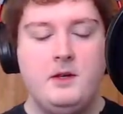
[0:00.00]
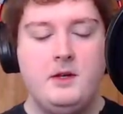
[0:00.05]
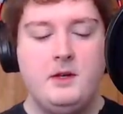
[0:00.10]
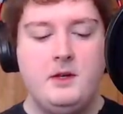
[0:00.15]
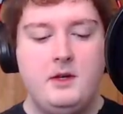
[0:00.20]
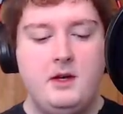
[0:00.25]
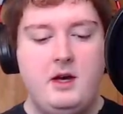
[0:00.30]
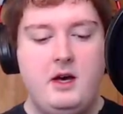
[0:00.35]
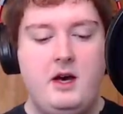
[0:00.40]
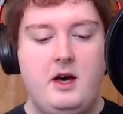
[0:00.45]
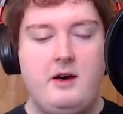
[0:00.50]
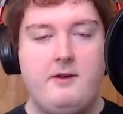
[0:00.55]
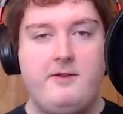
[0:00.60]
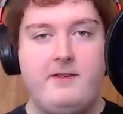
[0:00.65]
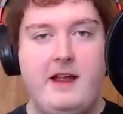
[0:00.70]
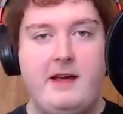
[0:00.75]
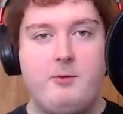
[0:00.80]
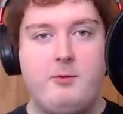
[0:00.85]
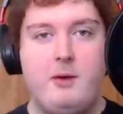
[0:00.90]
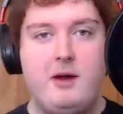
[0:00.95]

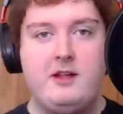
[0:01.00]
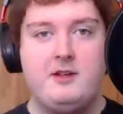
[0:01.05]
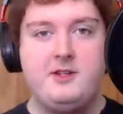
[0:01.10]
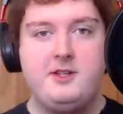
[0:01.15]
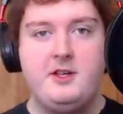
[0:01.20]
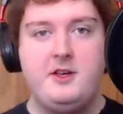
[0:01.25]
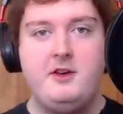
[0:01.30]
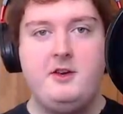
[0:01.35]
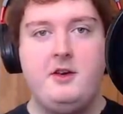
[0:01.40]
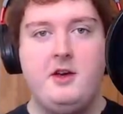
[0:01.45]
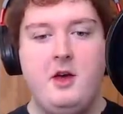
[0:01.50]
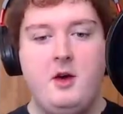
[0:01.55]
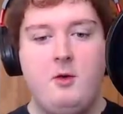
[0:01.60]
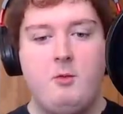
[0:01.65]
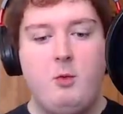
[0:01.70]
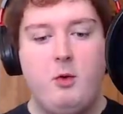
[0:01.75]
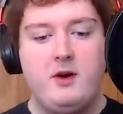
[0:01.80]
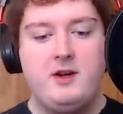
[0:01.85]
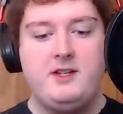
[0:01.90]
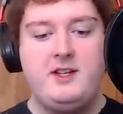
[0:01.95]
FNAF 1 and 2
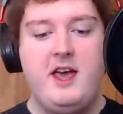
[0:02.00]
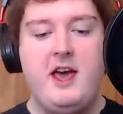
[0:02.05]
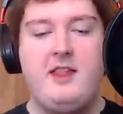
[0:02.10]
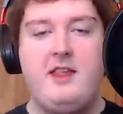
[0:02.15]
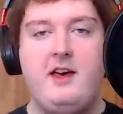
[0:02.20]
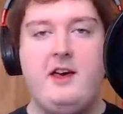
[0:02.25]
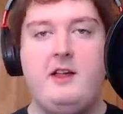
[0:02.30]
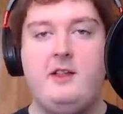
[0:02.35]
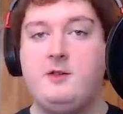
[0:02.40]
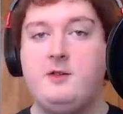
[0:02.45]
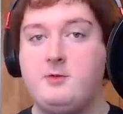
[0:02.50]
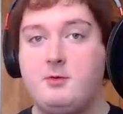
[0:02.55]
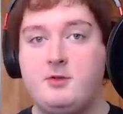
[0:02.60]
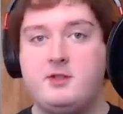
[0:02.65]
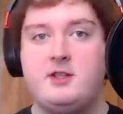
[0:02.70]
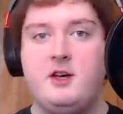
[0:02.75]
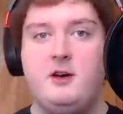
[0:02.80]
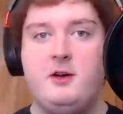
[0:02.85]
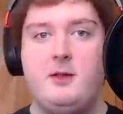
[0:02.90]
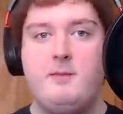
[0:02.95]
walking together, and there's
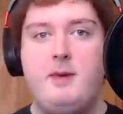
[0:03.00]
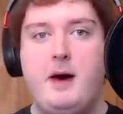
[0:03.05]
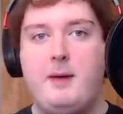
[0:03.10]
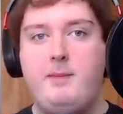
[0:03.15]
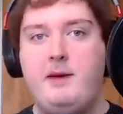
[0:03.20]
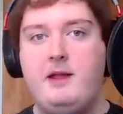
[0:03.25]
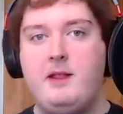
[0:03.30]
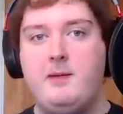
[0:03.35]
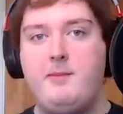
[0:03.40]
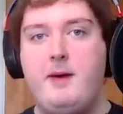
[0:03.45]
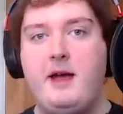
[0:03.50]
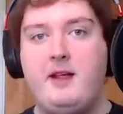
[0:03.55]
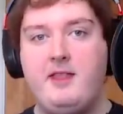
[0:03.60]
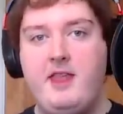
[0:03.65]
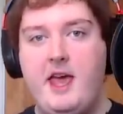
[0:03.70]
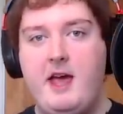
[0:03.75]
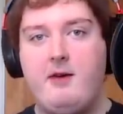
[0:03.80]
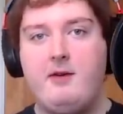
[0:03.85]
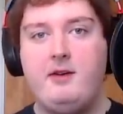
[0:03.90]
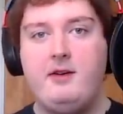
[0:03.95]
also the puppet in the back
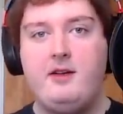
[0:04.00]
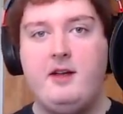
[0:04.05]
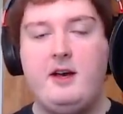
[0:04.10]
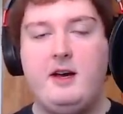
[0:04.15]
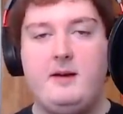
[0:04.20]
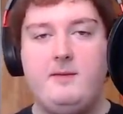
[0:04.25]
there, and